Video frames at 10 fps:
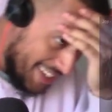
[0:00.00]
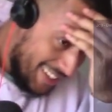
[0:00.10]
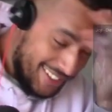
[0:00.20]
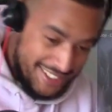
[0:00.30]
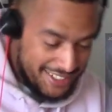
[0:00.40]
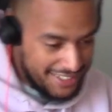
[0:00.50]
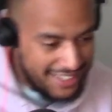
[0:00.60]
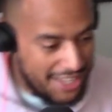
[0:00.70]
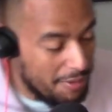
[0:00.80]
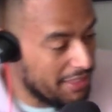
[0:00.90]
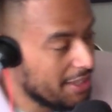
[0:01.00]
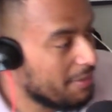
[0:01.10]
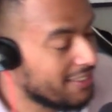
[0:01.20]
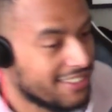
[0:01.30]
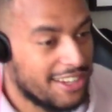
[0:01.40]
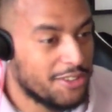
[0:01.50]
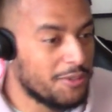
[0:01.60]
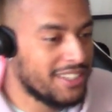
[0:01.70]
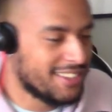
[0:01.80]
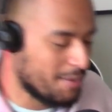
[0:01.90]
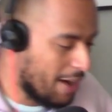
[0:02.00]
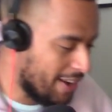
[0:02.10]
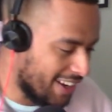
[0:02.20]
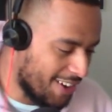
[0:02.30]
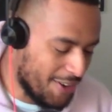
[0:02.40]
It got me thinking about things I don't need to think about right now.